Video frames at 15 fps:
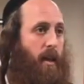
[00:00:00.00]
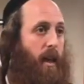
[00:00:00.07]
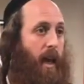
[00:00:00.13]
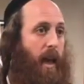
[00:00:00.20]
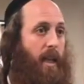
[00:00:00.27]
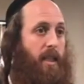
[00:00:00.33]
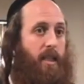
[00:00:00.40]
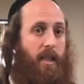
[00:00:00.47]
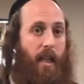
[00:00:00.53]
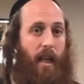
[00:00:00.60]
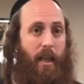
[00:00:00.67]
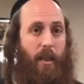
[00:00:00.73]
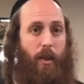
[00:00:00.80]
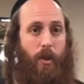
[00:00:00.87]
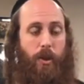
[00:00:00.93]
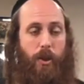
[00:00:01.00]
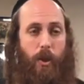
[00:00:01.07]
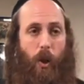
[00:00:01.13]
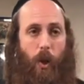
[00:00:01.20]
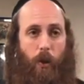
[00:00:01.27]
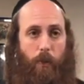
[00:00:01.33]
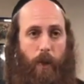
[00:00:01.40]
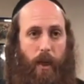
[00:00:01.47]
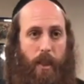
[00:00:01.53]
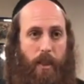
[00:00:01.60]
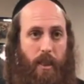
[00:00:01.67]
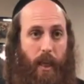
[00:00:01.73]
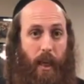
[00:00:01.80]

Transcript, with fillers: can't stand their soulmates,